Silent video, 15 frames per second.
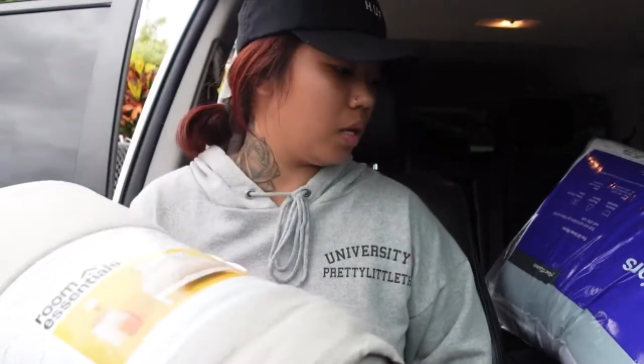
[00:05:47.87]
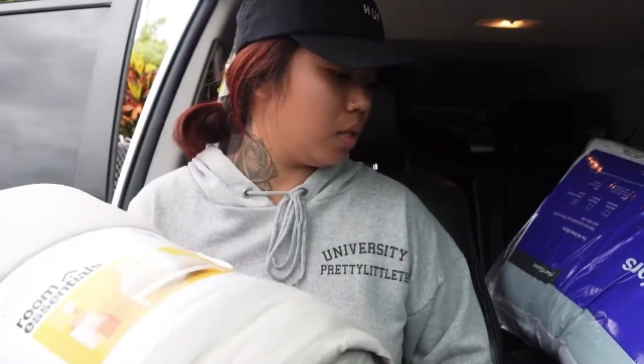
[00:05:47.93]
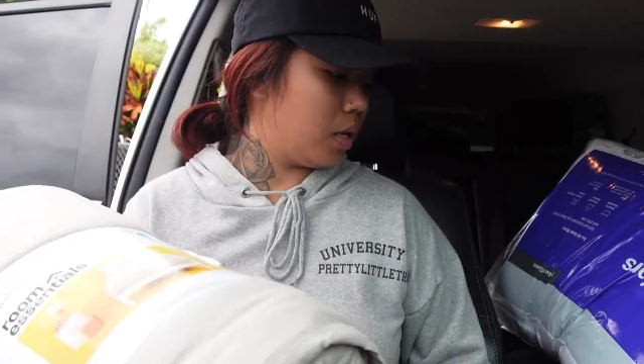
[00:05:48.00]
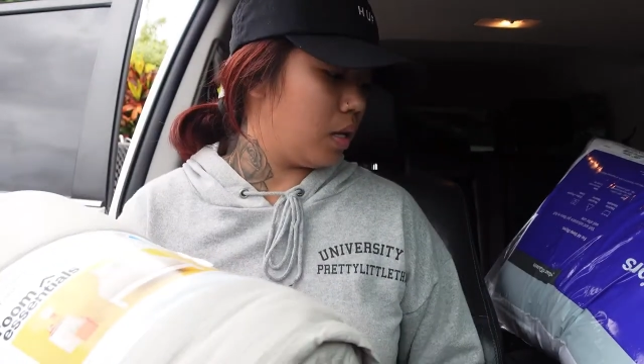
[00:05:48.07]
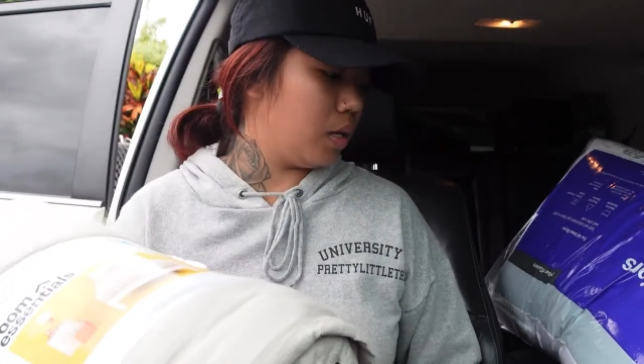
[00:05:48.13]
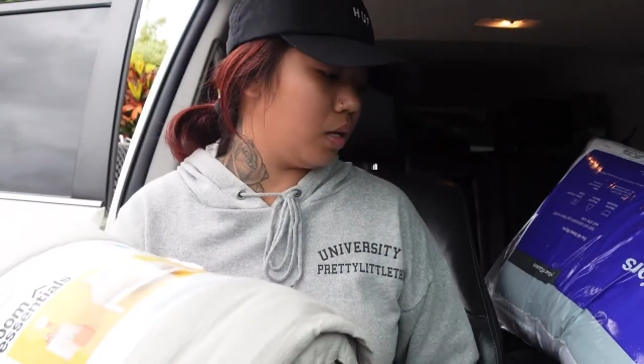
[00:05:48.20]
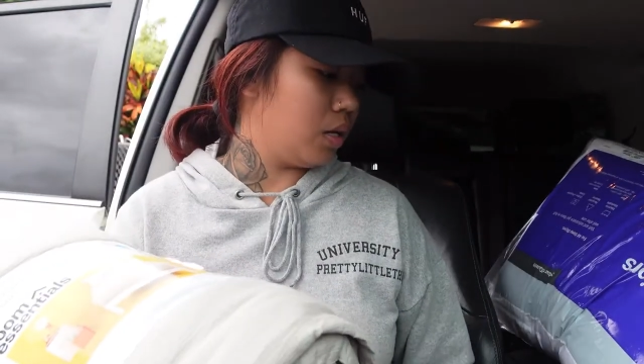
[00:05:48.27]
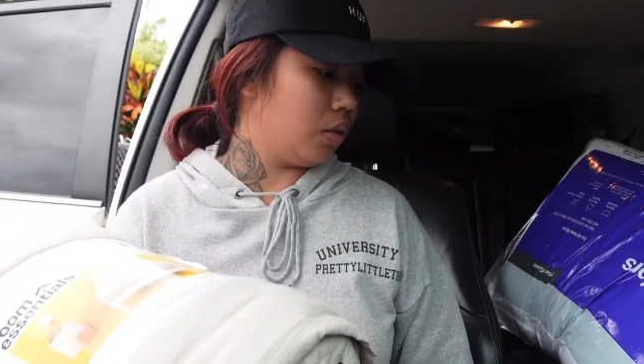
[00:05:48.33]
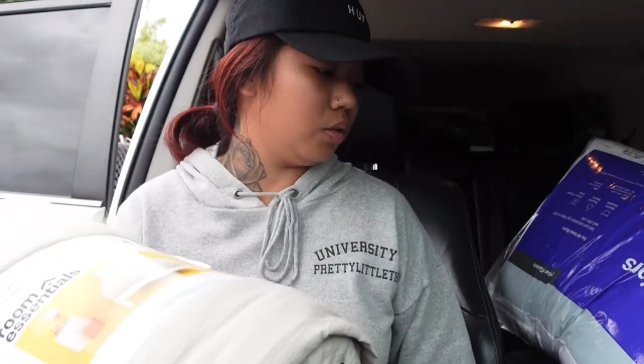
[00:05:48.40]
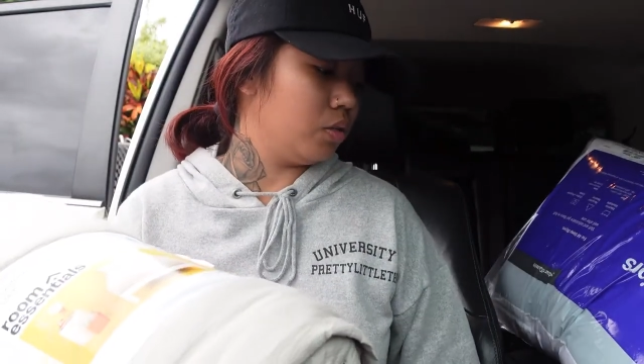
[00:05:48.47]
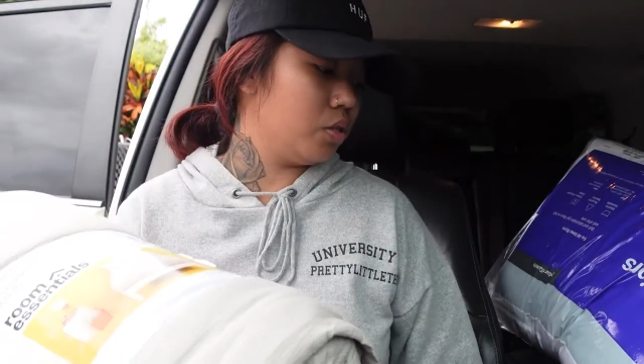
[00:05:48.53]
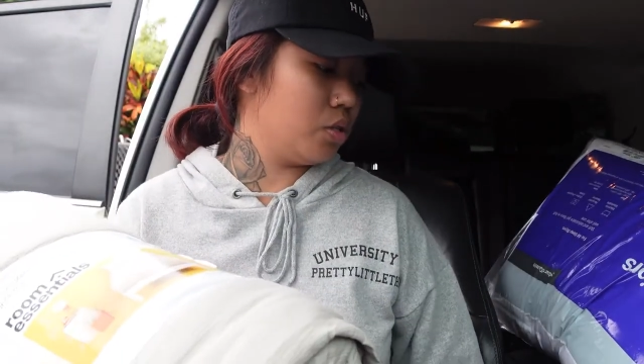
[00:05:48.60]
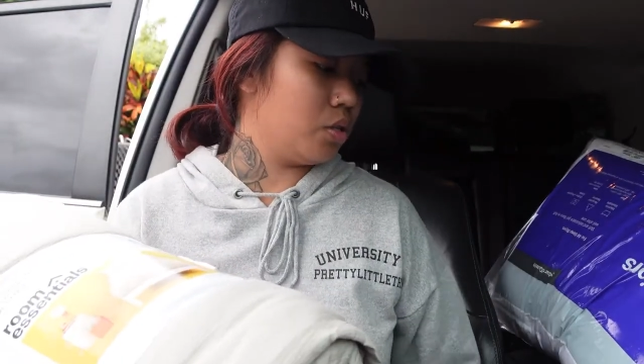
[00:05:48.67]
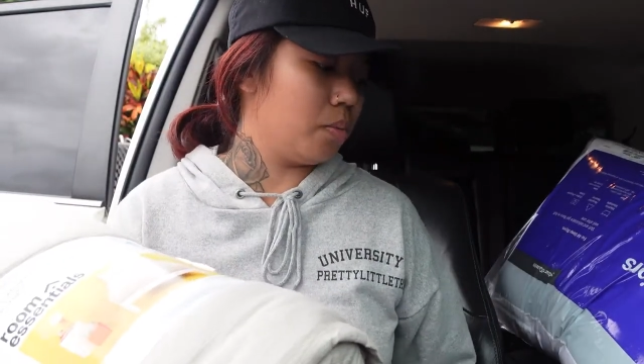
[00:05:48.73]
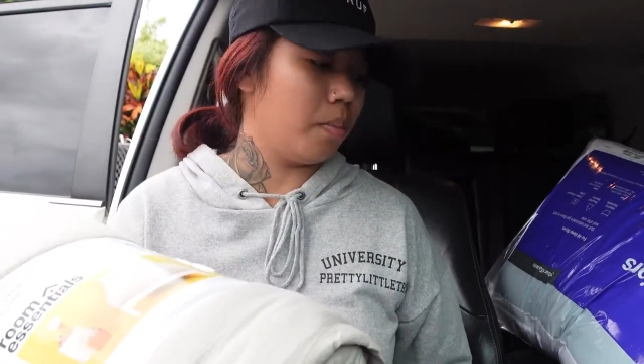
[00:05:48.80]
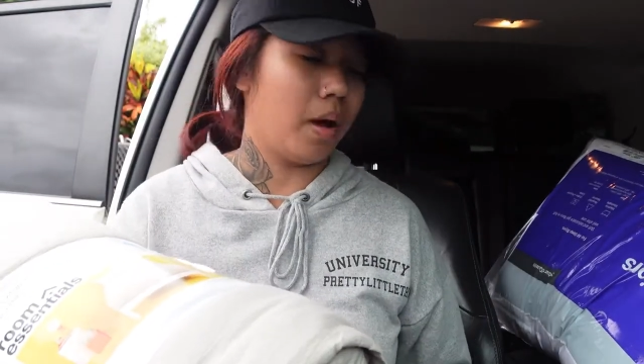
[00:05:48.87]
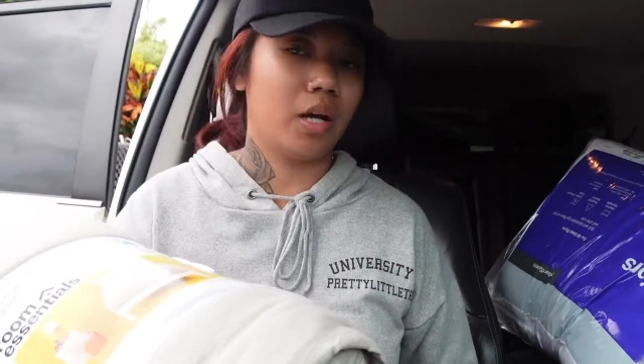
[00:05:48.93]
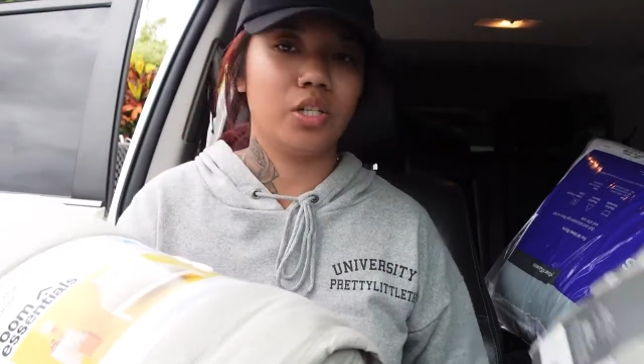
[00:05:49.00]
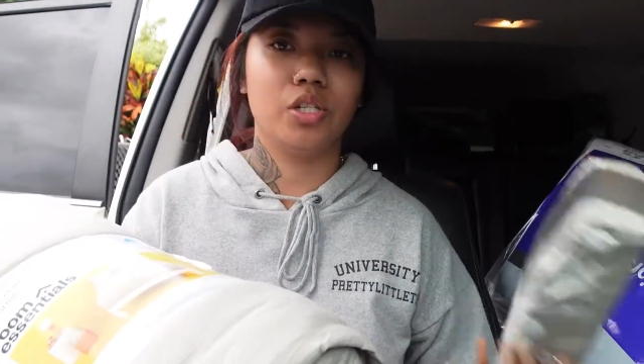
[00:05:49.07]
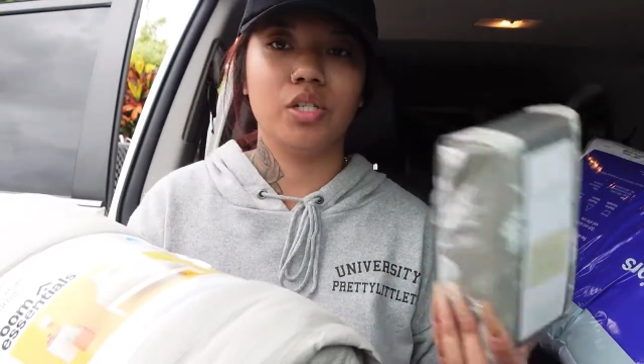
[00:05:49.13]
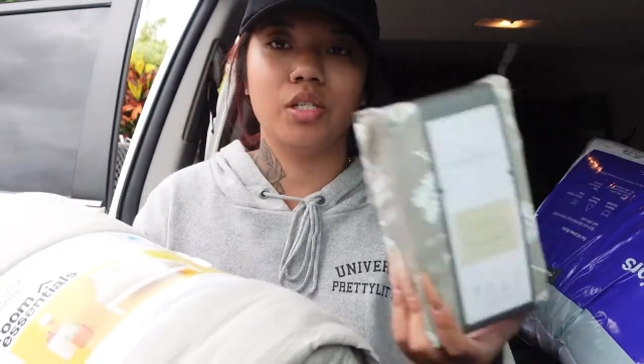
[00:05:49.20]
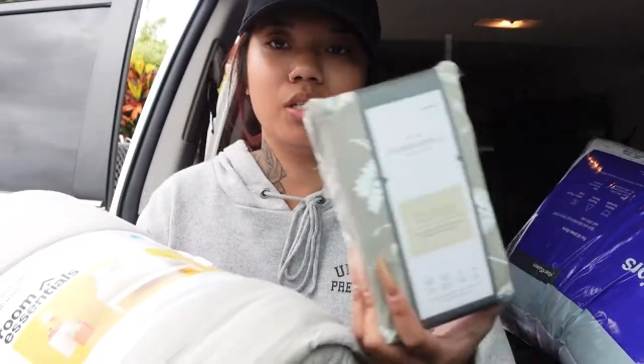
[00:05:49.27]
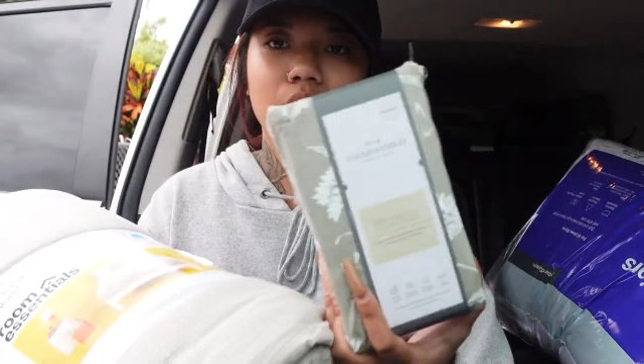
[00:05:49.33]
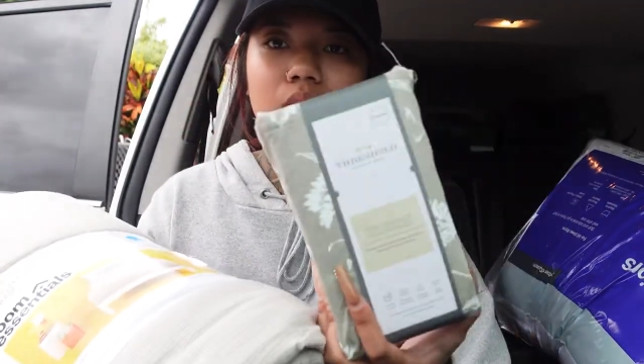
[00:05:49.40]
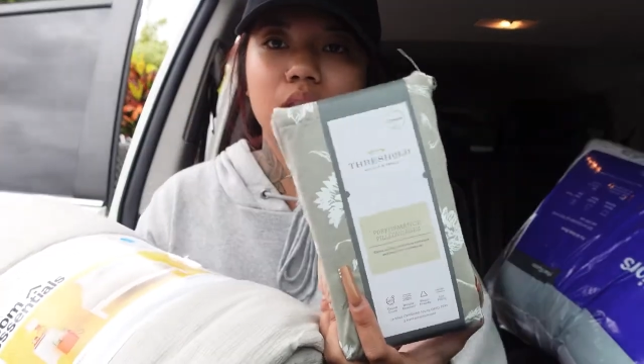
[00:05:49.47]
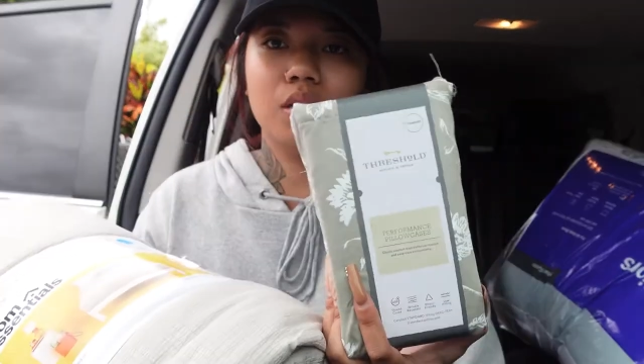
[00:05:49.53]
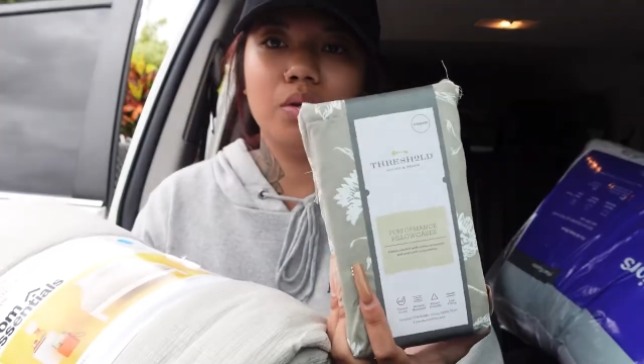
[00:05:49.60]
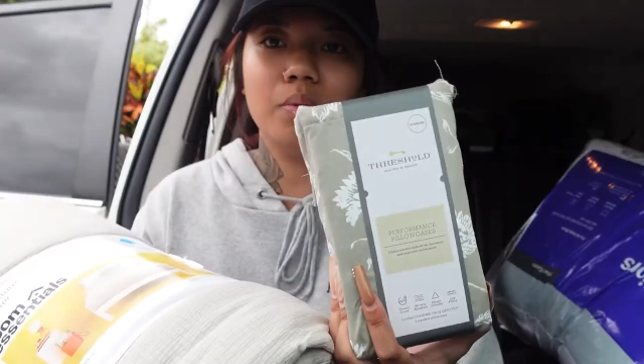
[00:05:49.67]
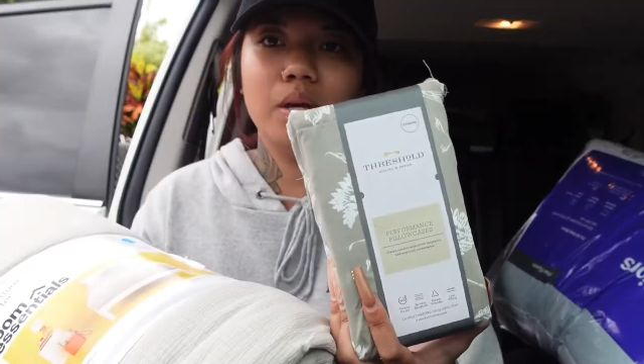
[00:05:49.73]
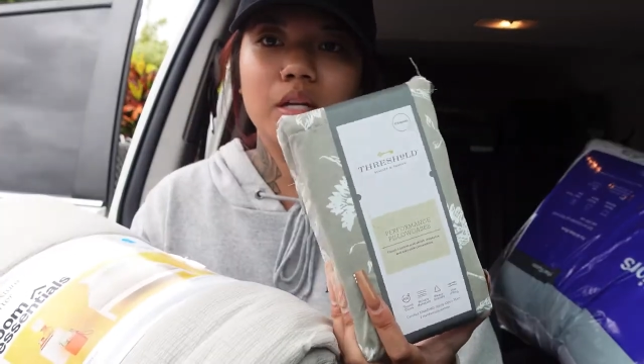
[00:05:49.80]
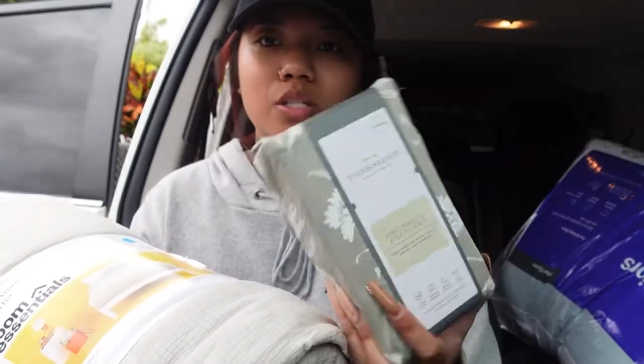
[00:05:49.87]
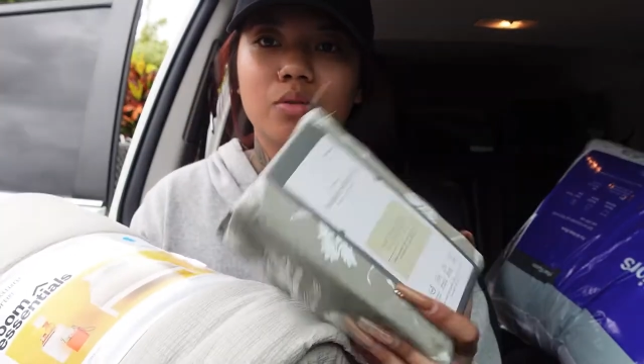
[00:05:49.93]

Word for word: And then it also matches this in a way.